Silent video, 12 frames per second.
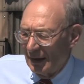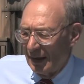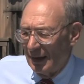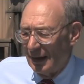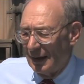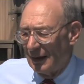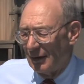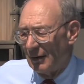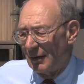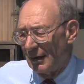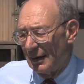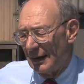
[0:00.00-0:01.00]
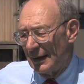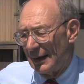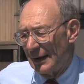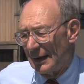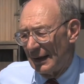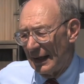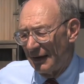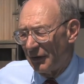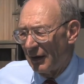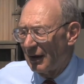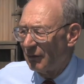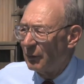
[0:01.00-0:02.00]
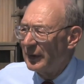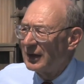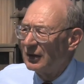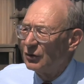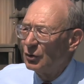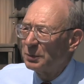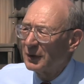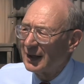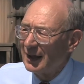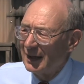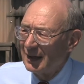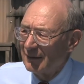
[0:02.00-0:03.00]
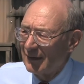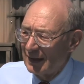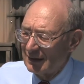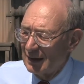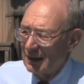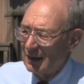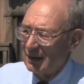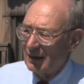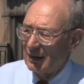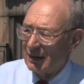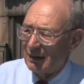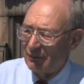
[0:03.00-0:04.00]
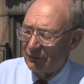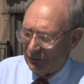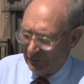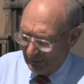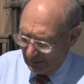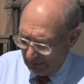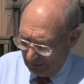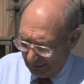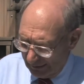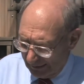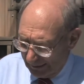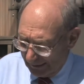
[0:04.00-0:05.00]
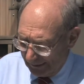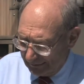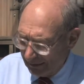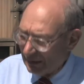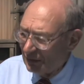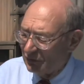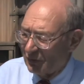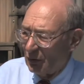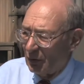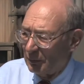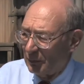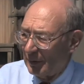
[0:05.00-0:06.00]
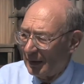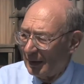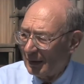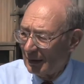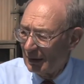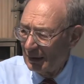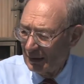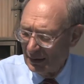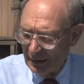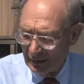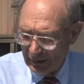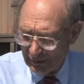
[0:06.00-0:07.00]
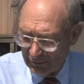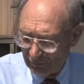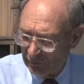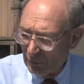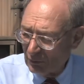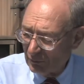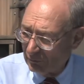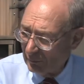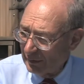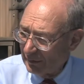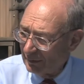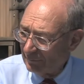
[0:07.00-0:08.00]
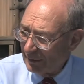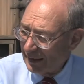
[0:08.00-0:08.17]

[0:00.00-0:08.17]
And I thought if we could duplicate that kind of telescope where the